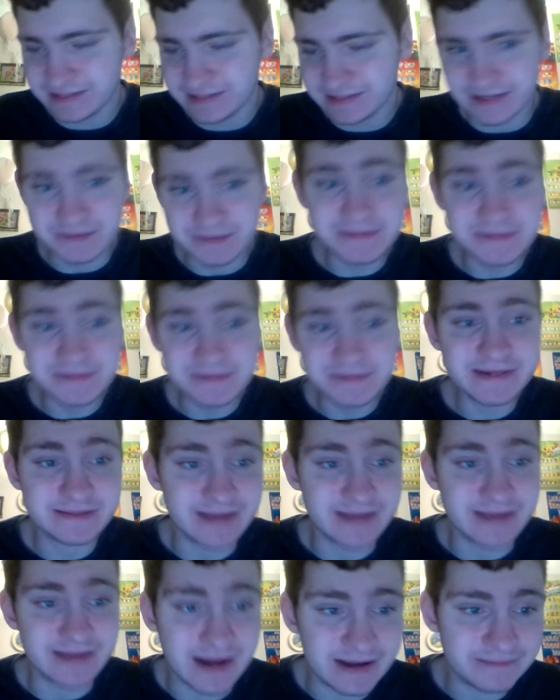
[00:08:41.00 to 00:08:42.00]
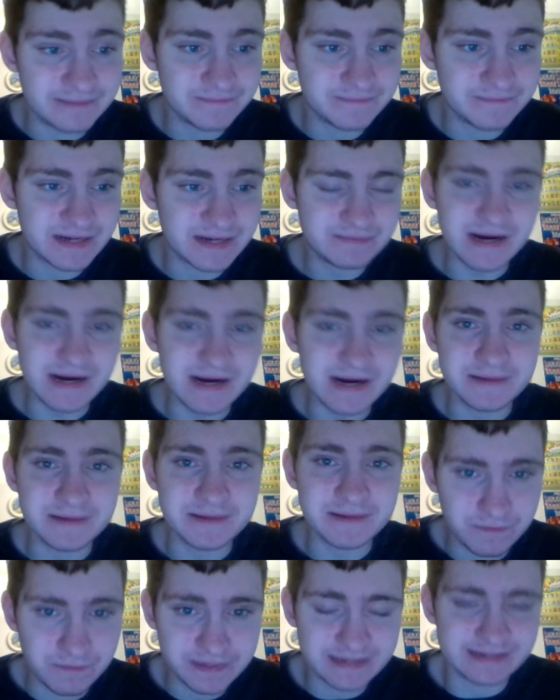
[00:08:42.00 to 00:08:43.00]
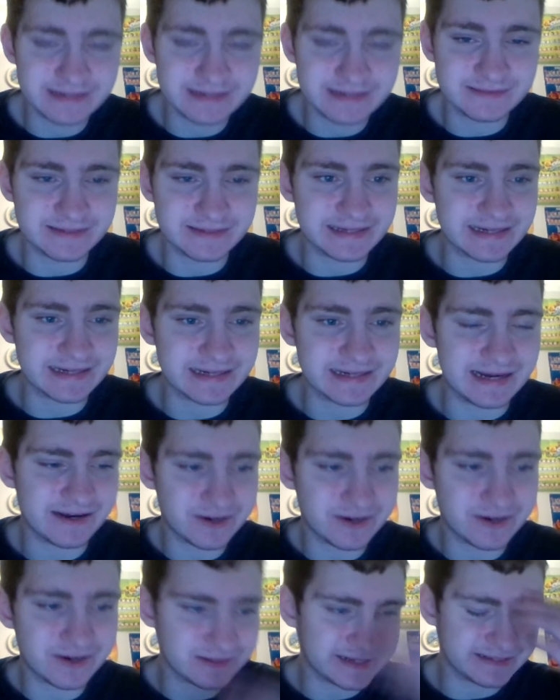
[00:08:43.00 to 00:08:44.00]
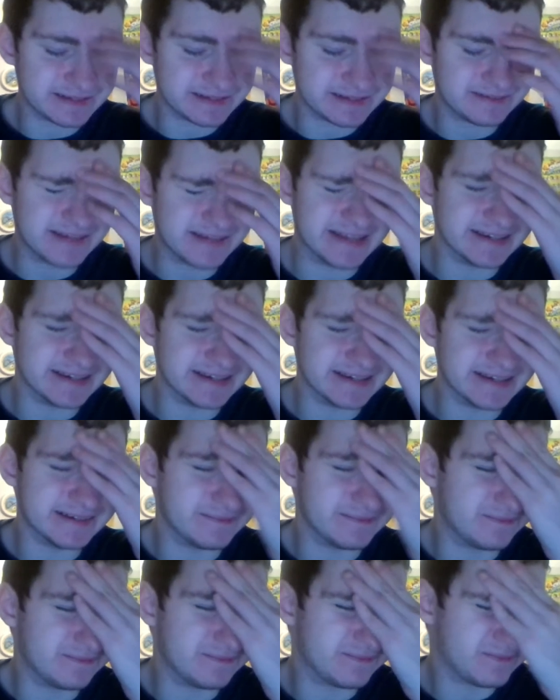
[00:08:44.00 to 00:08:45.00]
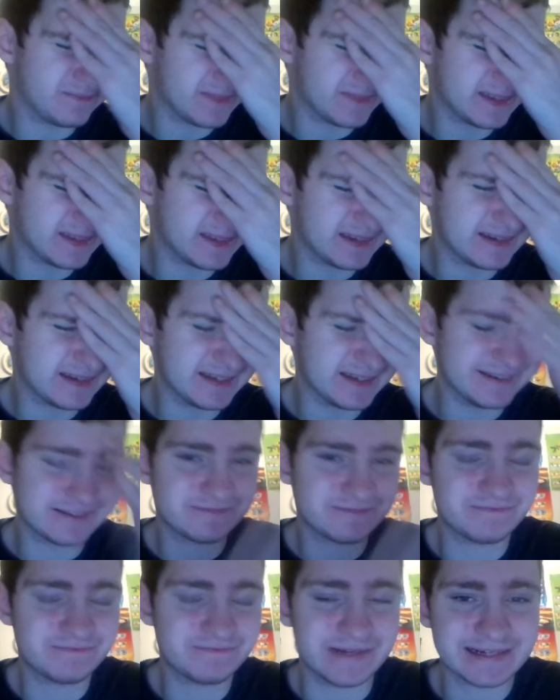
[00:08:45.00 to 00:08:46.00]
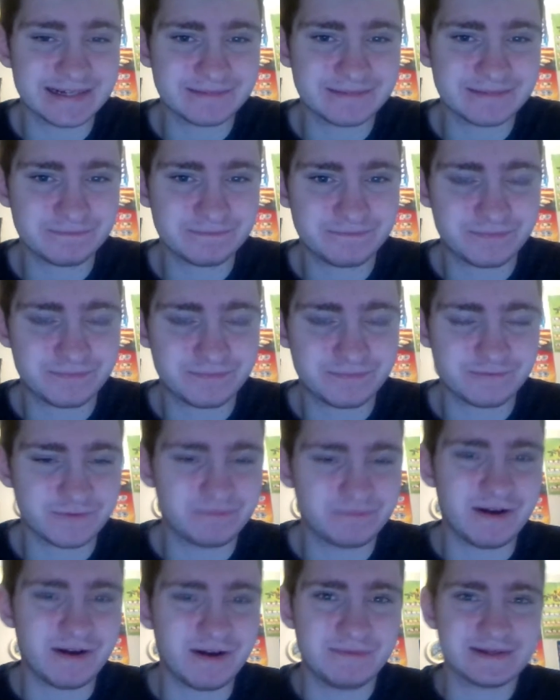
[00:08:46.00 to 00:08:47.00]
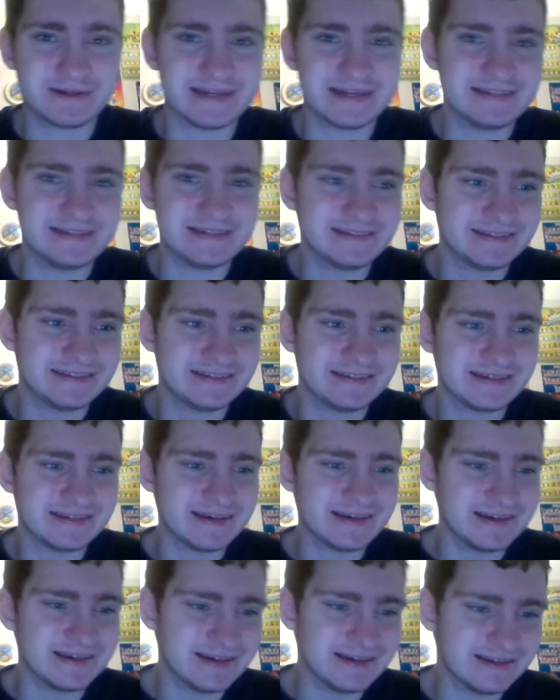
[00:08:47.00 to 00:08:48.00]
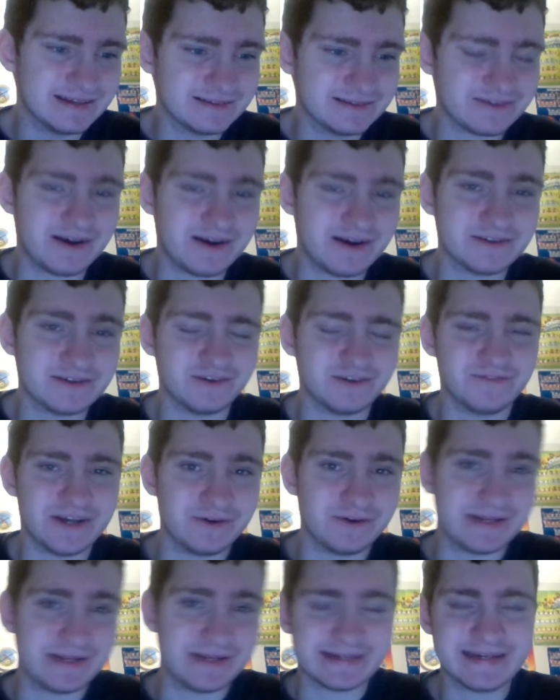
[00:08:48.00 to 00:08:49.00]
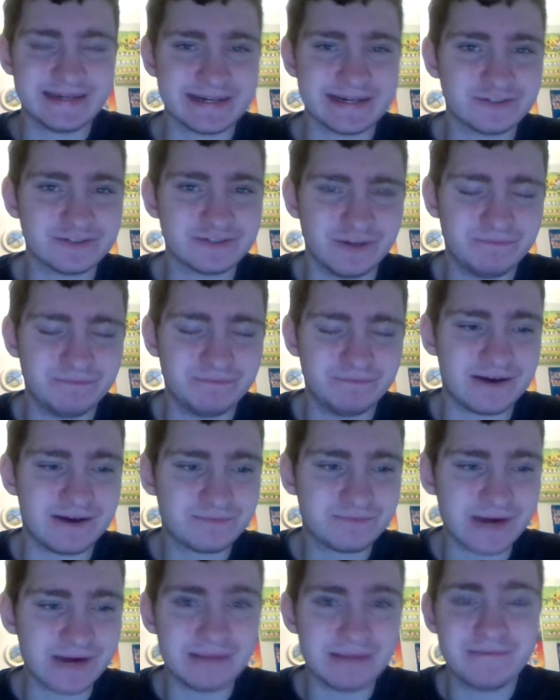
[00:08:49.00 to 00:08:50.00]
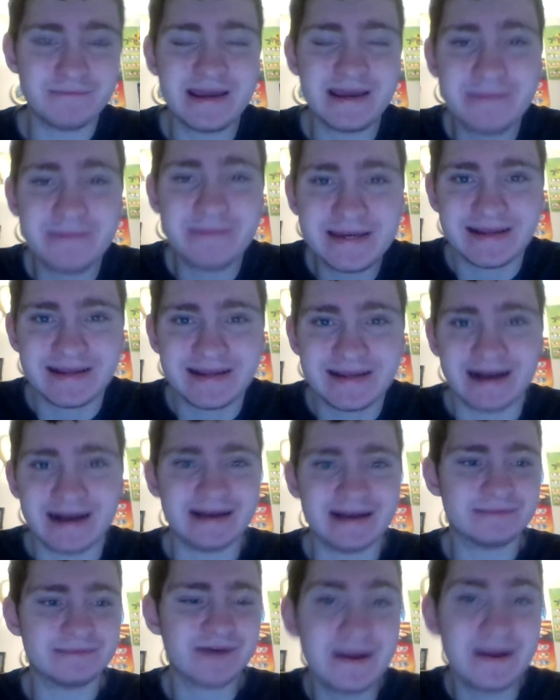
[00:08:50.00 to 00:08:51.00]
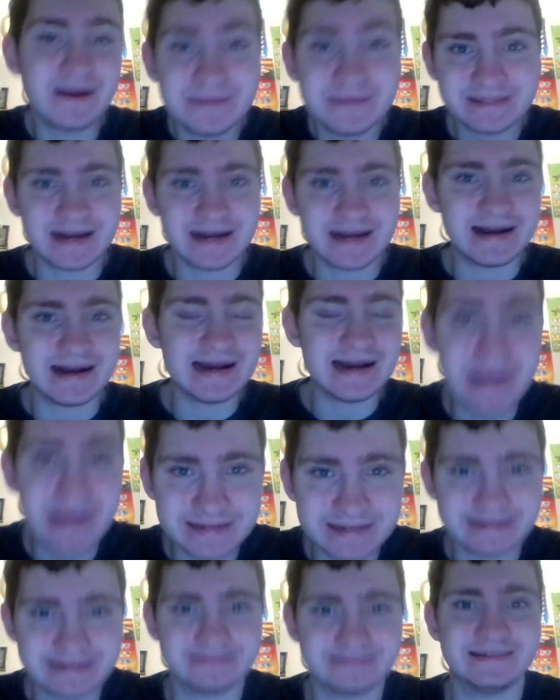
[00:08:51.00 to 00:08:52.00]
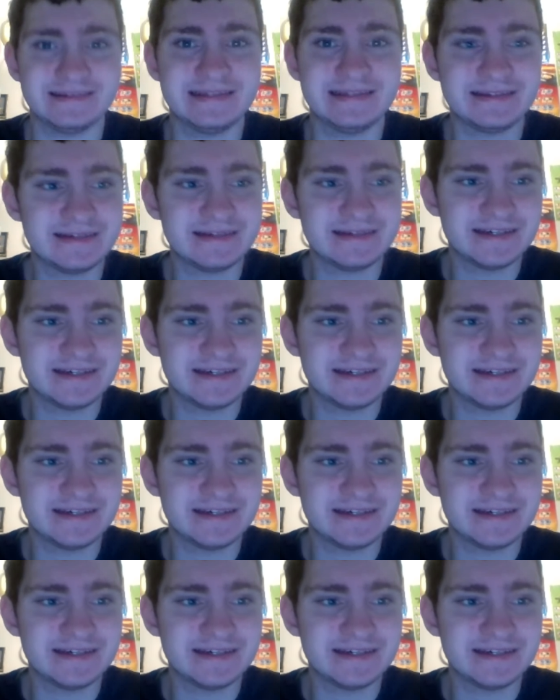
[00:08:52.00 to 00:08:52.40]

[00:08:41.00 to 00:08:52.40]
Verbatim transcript: Or maybe it's not. It probably won't be because like I heard like the Senate is like Republican, so I don't know if they'll like kick Trump out. Pro- maybe not. Probably not. I bet he isn't.